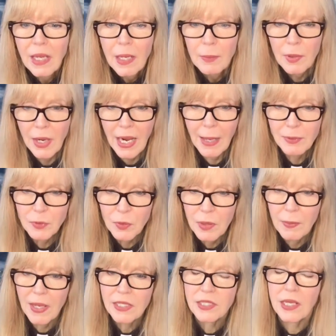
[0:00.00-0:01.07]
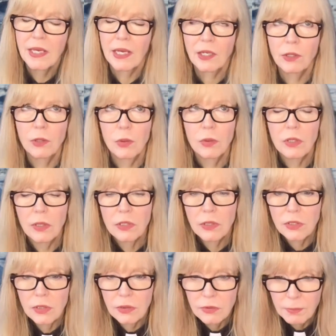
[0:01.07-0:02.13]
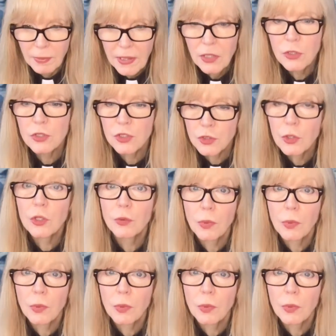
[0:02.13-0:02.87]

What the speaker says: Perhaps we best echo Peter's third